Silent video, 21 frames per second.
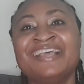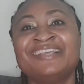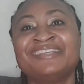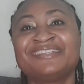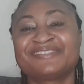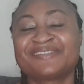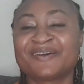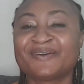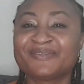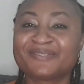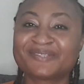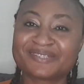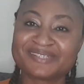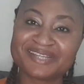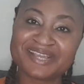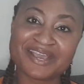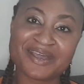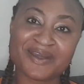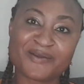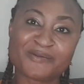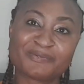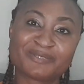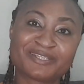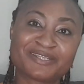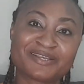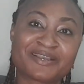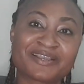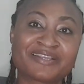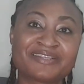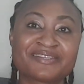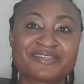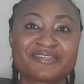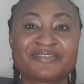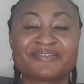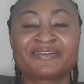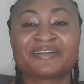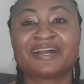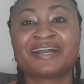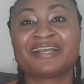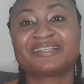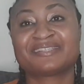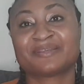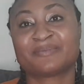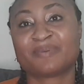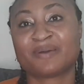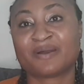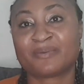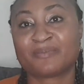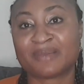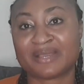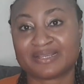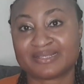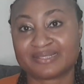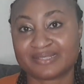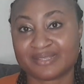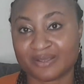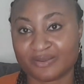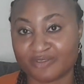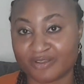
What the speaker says: So today I'll be talking to you guys about myself.